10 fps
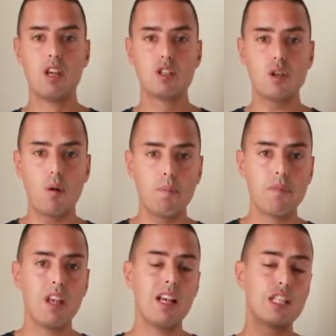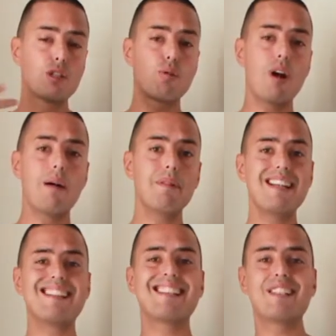So Scrum
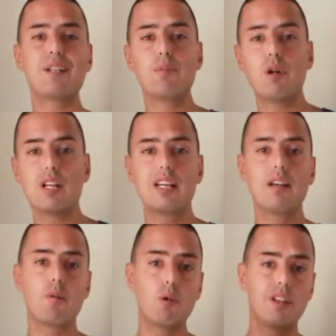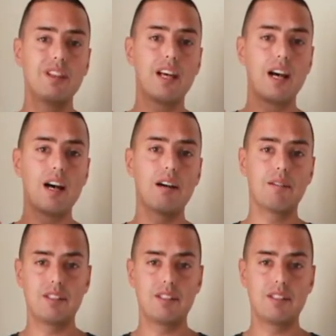is a ceremony in uh,